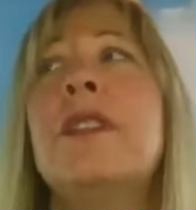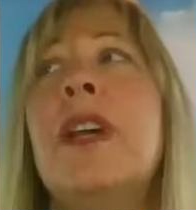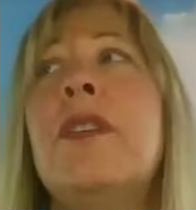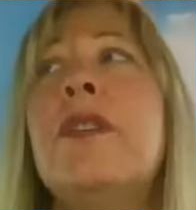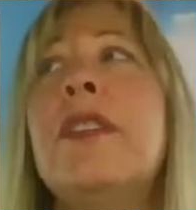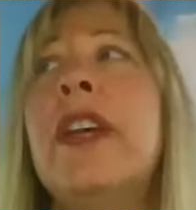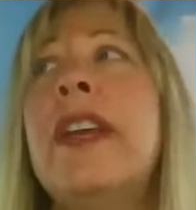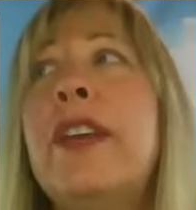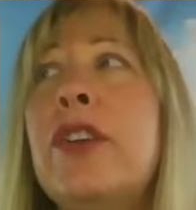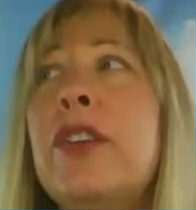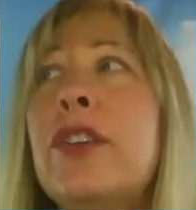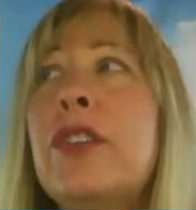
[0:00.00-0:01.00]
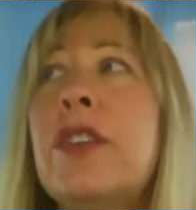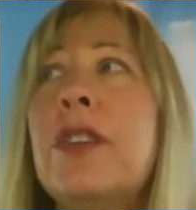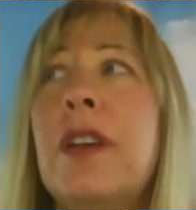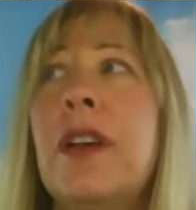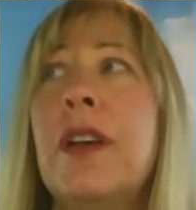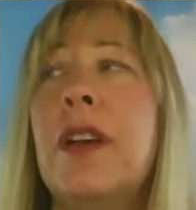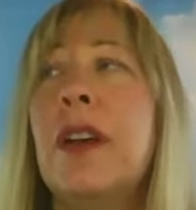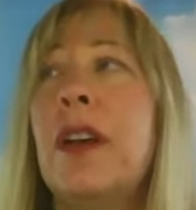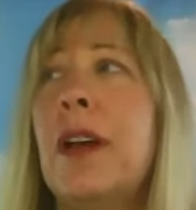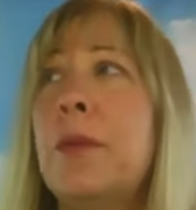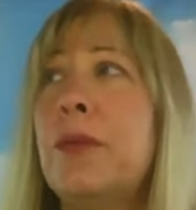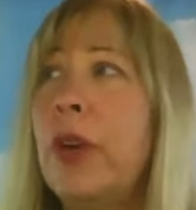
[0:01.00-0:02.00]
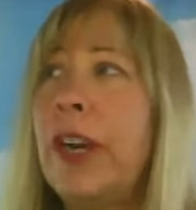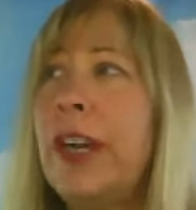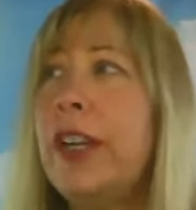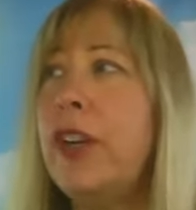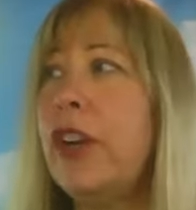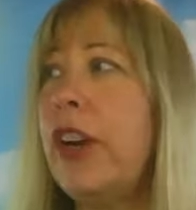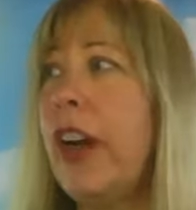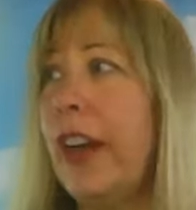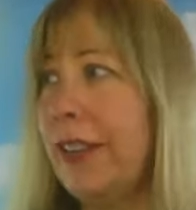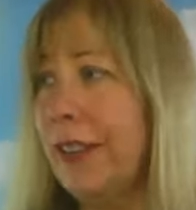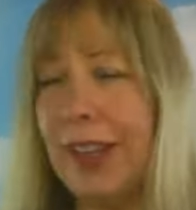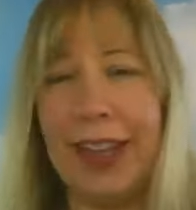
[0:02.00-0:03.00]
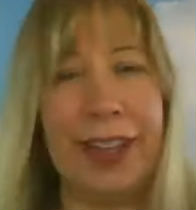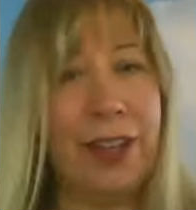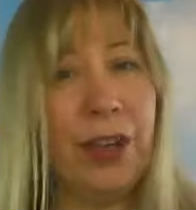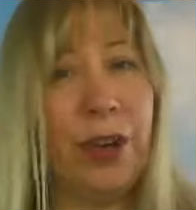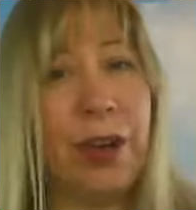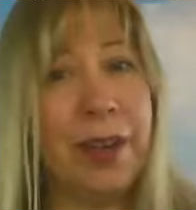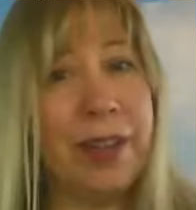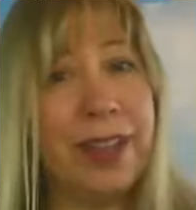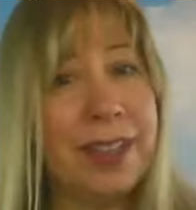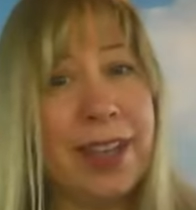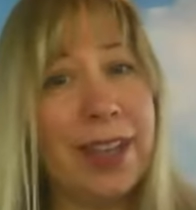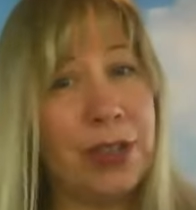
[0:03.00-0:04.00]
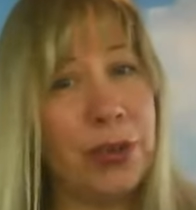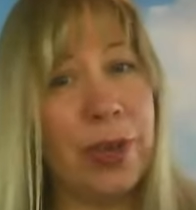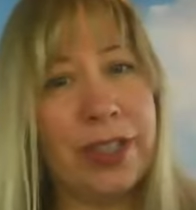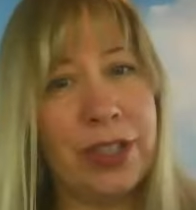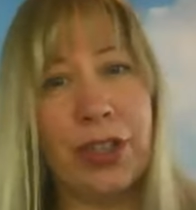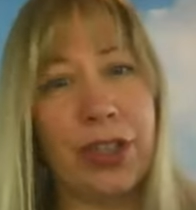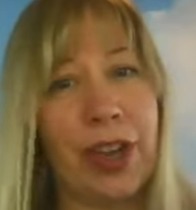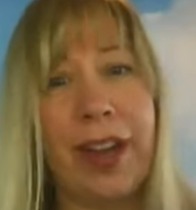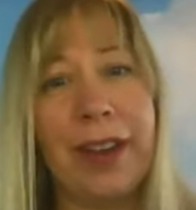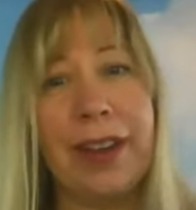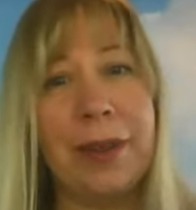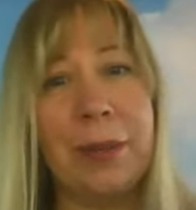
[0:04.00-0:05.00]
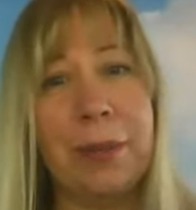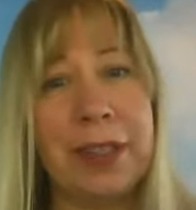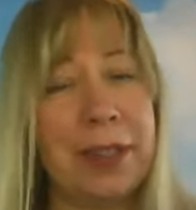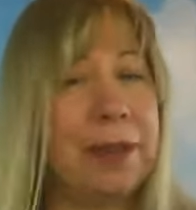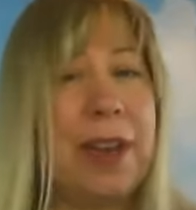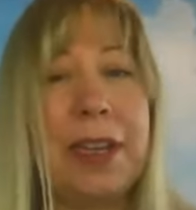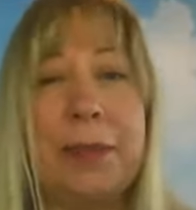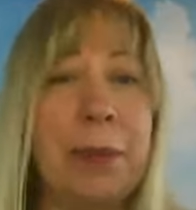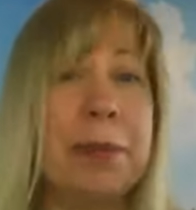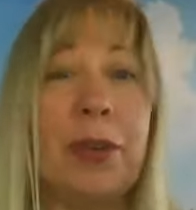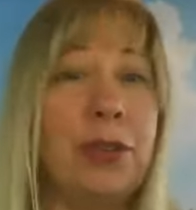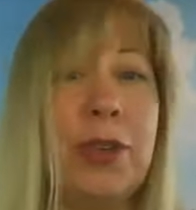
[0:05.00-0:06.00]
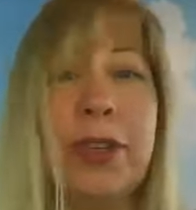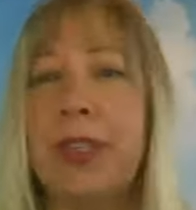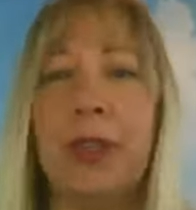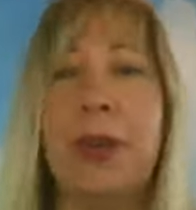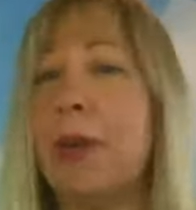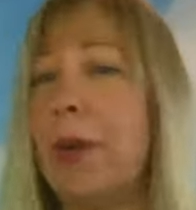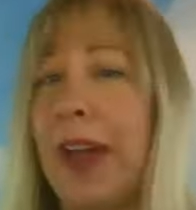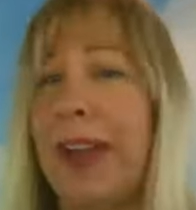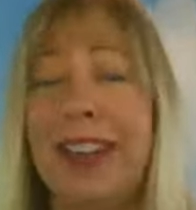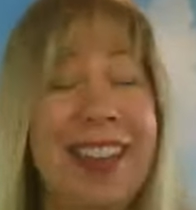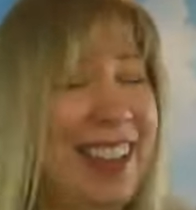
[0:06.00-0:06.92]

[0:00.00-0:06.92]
sounds like you're training your gut. Like, you know how they say, trust your gut, but sometimes people don't trust their own gut.